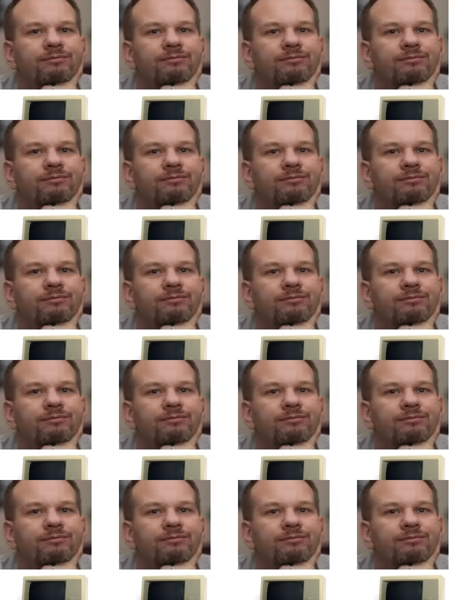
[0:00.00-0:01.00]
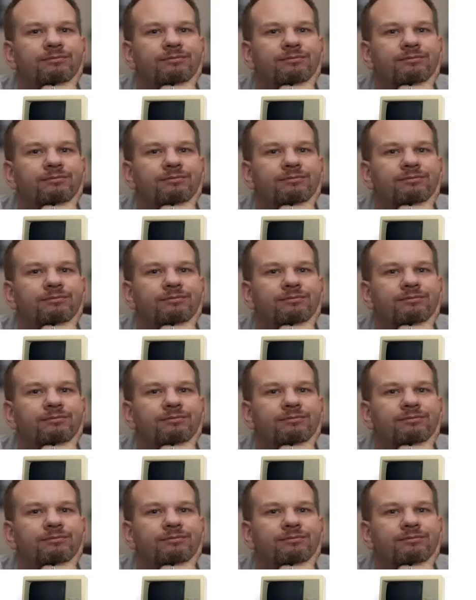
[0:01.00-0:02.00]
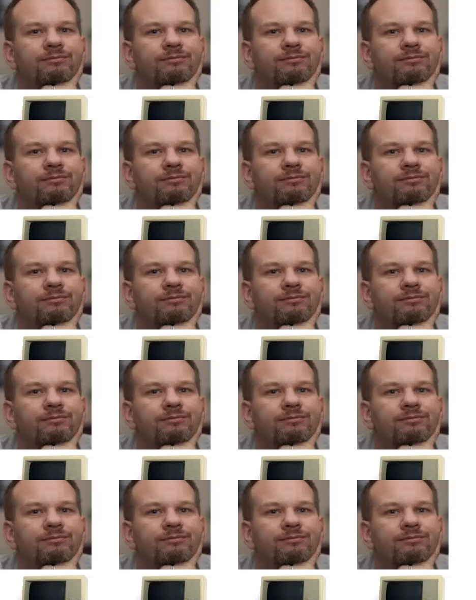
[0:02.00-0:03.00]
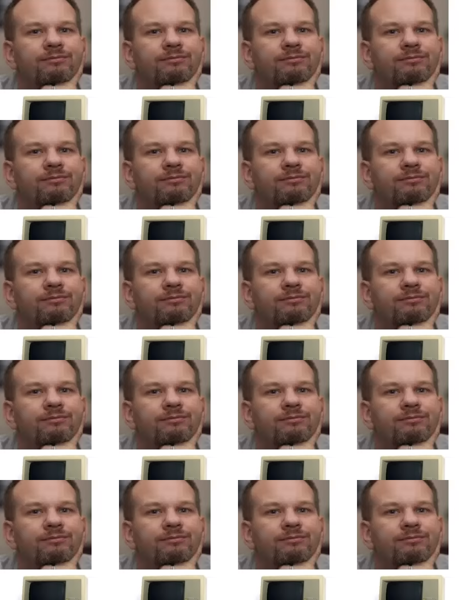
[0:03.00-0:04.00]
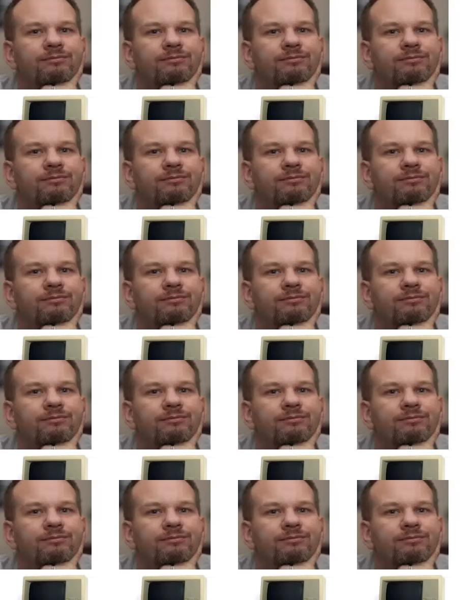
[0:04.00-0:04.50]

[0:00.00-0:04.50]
The face doesn't move, so there is nothing to read.